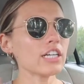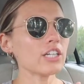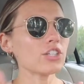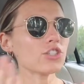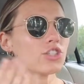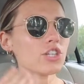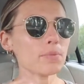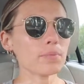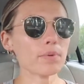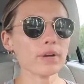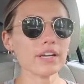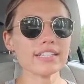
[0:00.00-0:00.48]

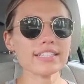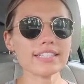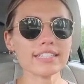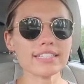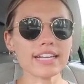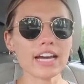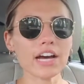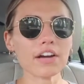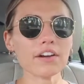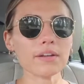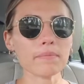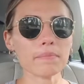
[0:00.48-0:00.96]
She breaks it
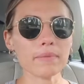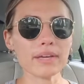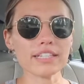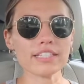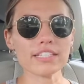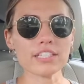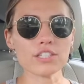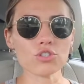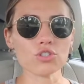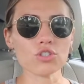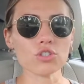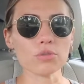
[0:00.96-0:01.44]
down and
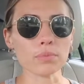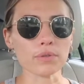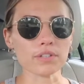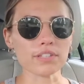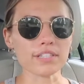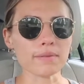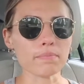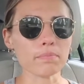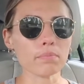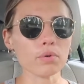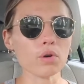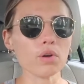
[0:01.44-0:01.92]
makes it super
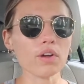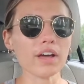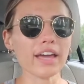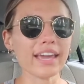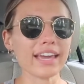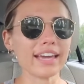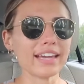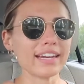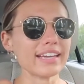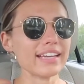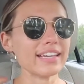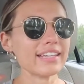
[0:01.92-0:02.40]
simple
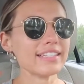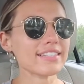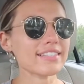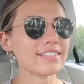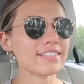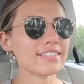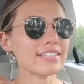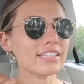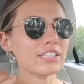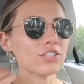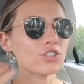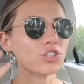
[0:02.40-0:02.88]
and
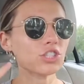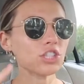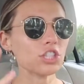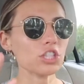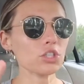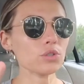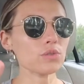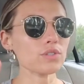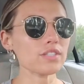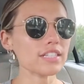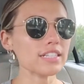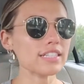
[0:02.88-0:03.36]
it's, she
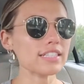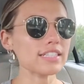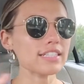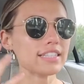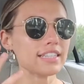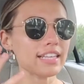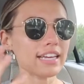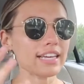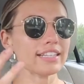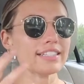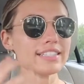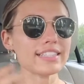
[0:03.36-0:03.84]
uses
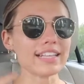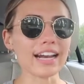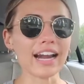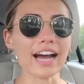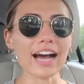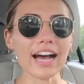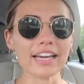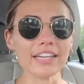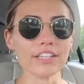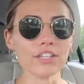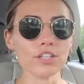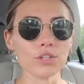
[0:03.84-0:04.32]
things that
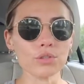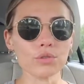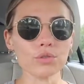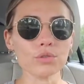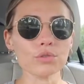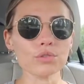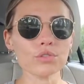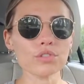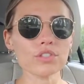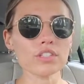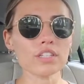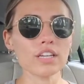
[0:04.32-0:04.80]
I
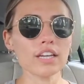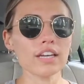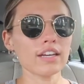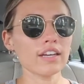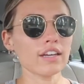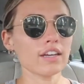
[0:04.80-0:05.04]
use